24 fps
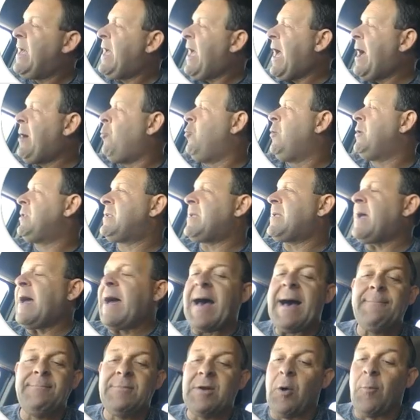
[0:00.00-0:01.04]
At one
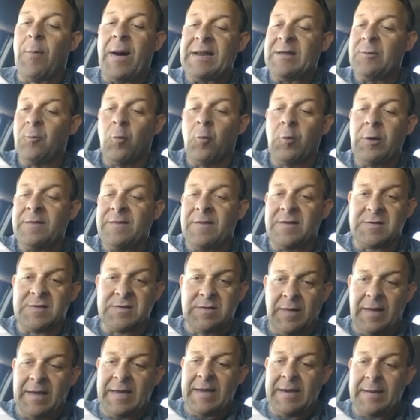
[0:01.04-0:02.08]
time, nobody wanted this
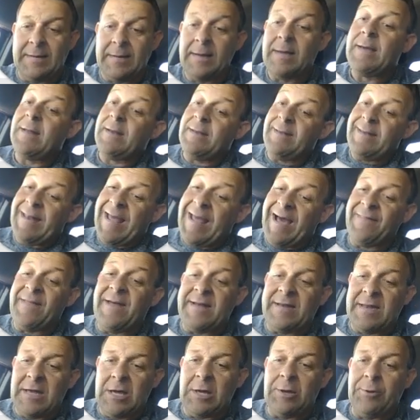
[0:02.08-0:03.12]
land. Now
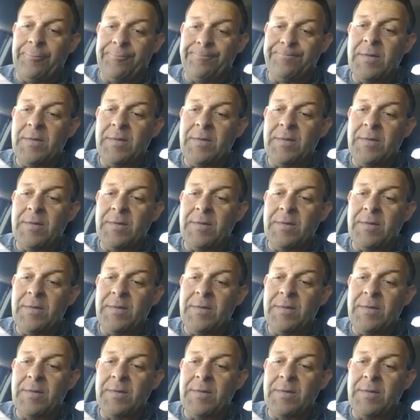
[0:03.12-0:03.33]
they do.